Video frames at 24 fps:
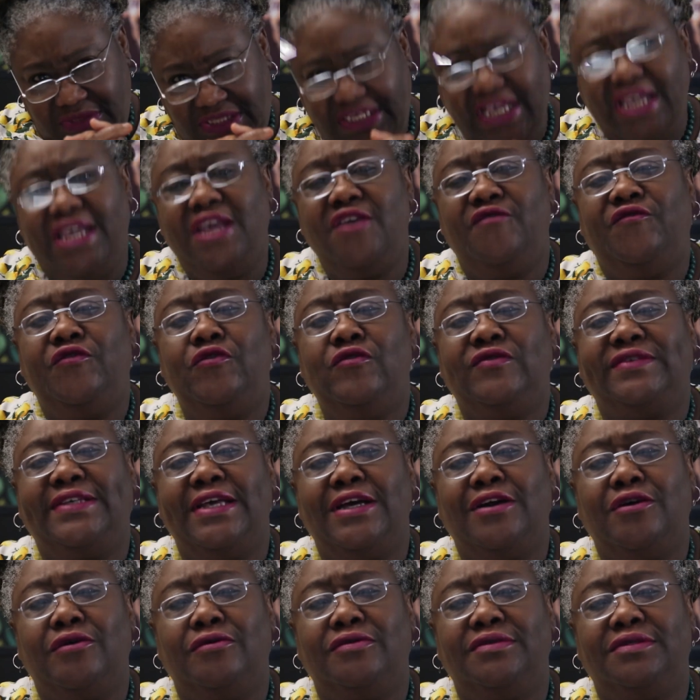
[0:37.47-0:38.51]
take a few
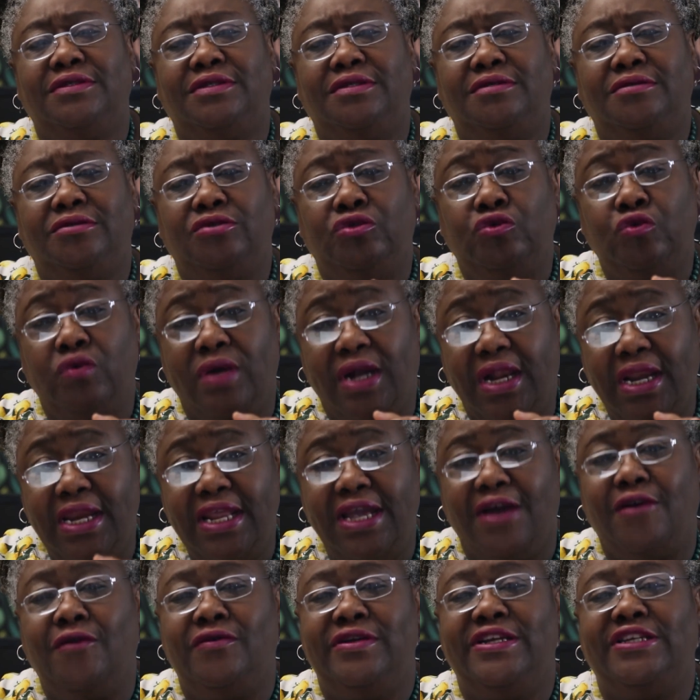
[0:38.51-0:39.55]
seconds to
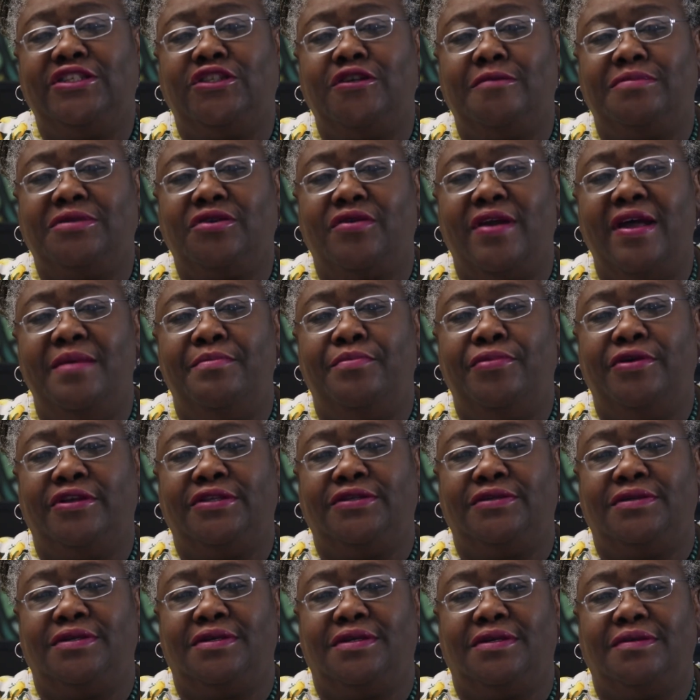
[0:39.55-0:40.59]
click on the subscribe
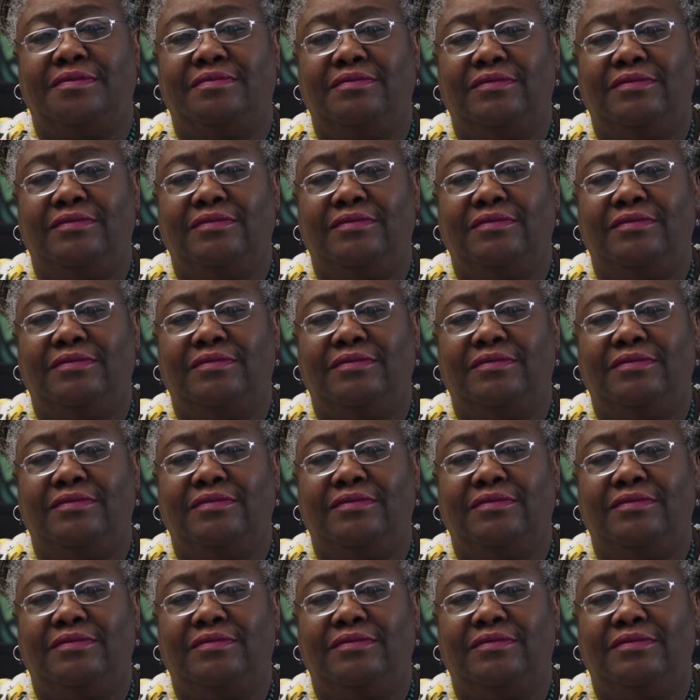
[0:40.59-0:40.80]
button.